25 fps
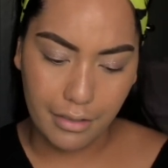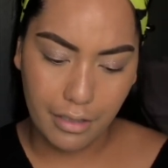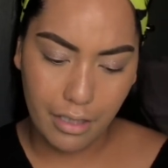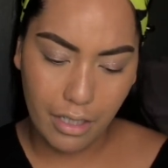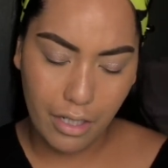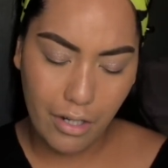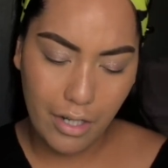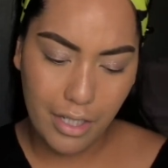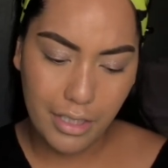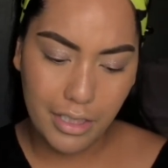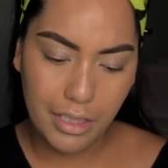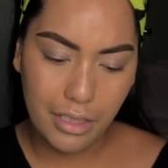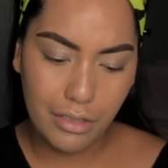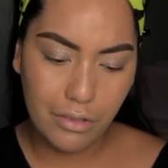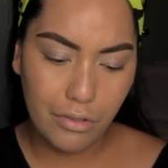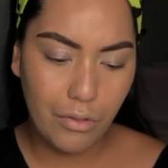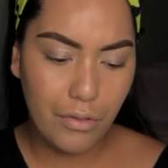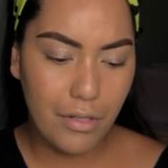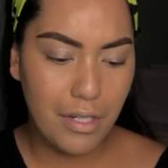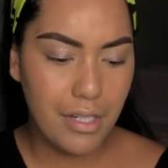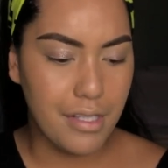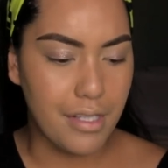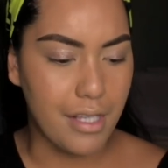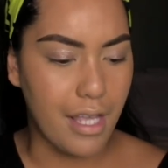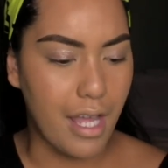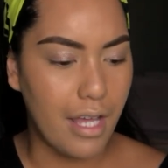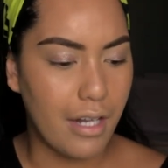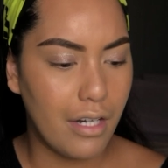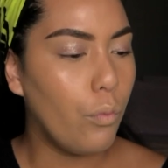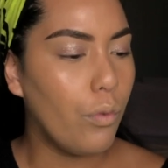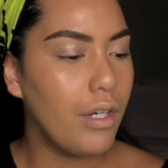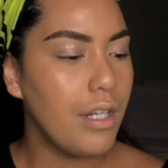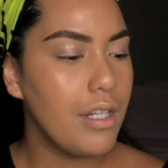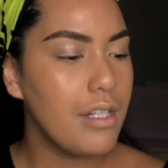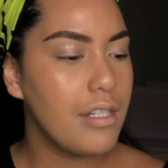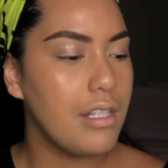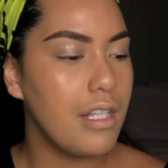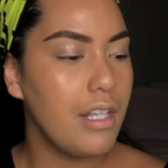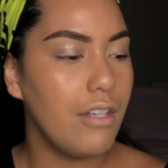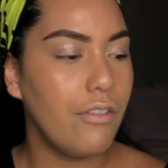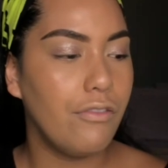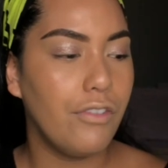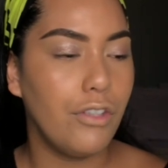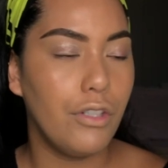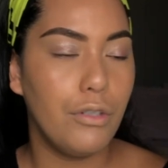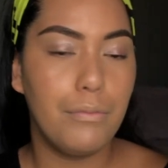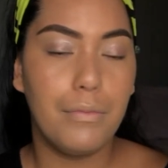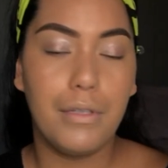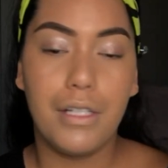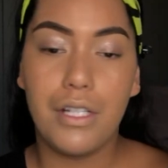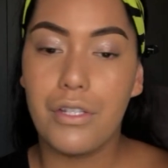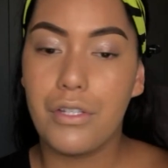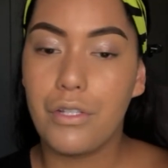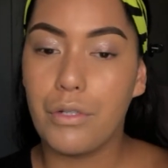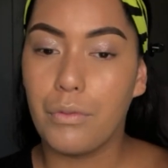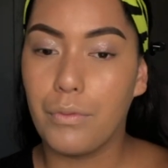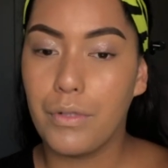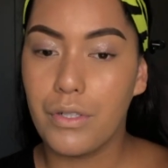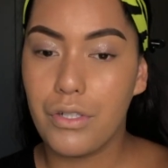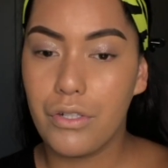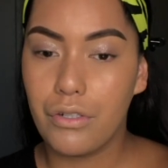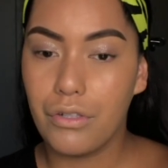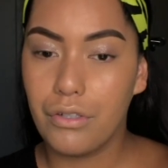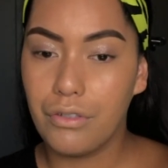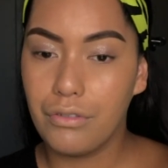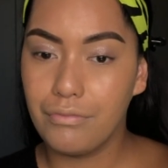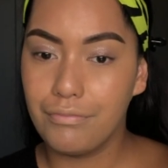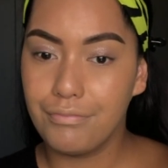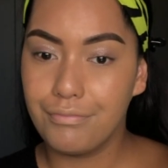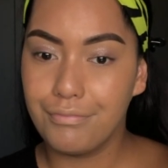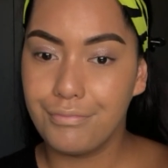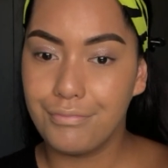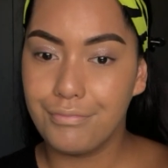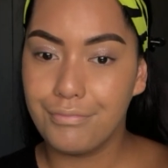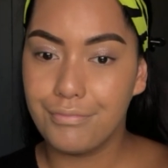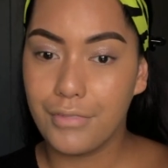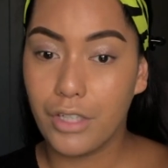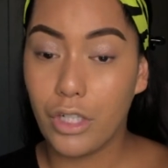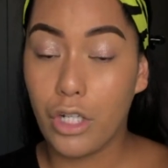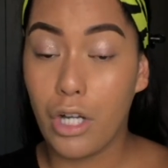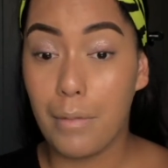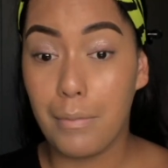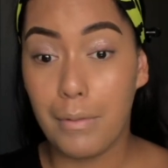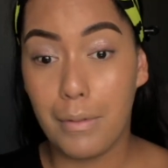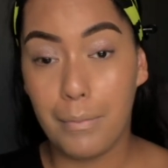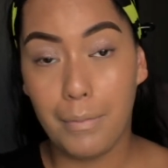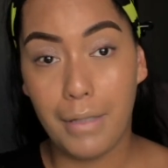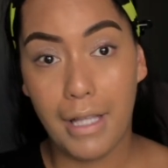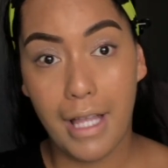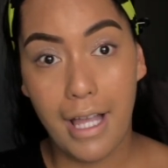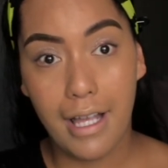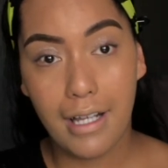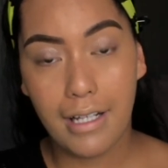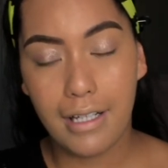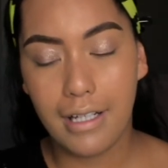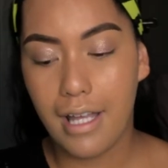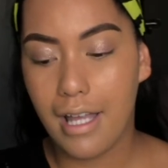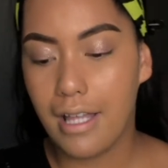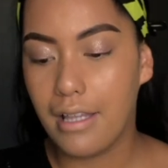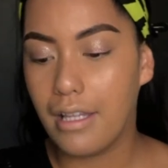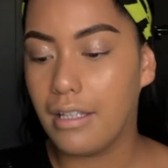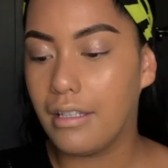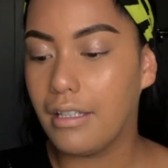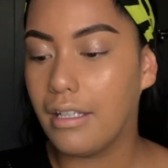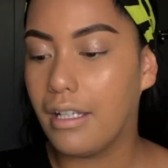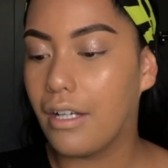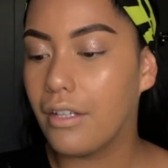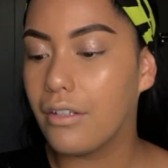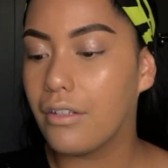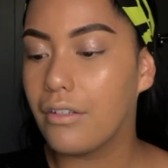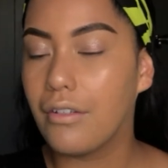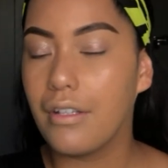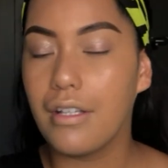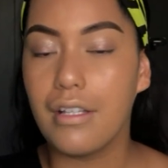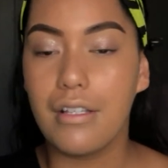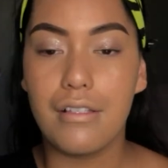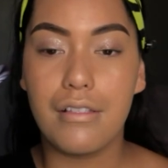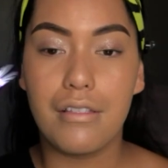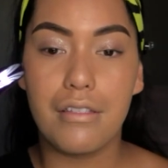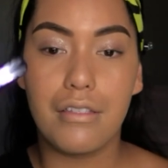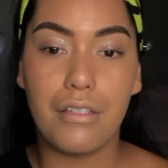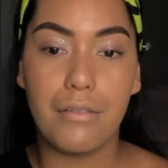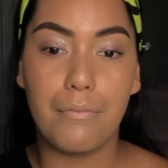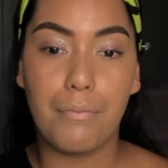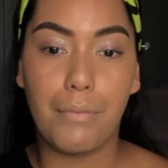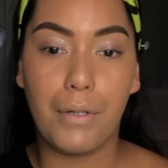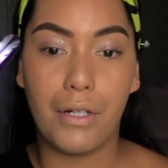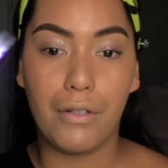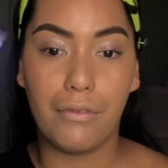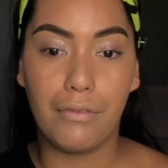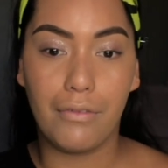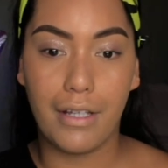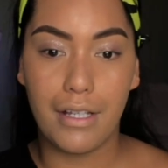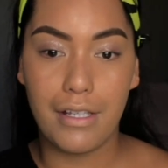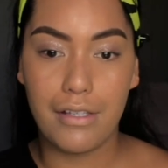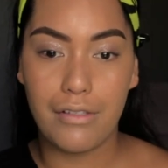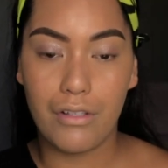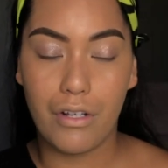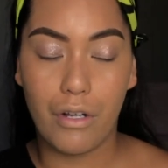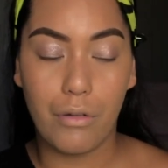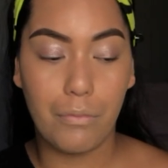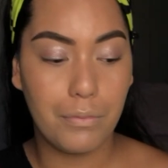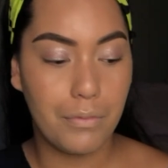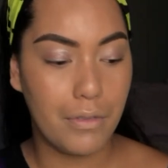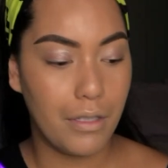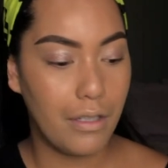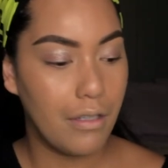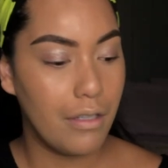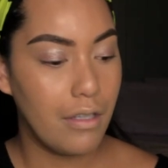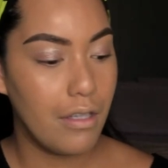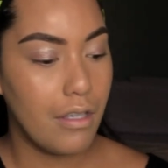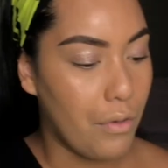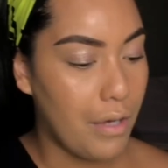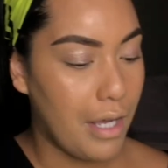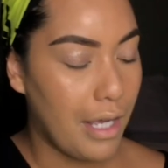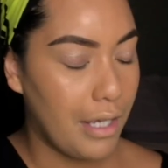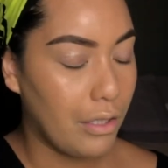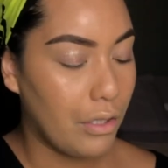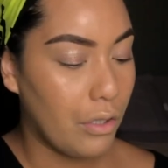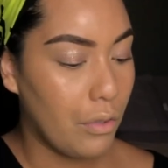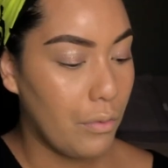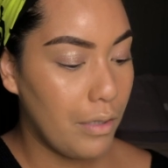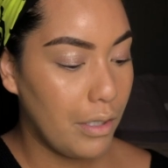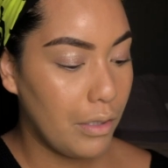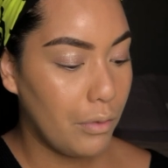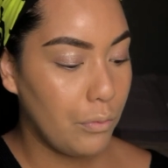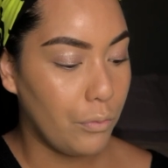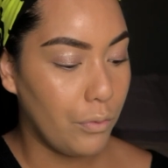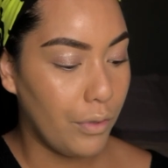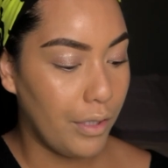Oh, I didn't notice that. One is the Voluminous Original Carbon Black, and then the other is the Butterfly Sculpt. So I go in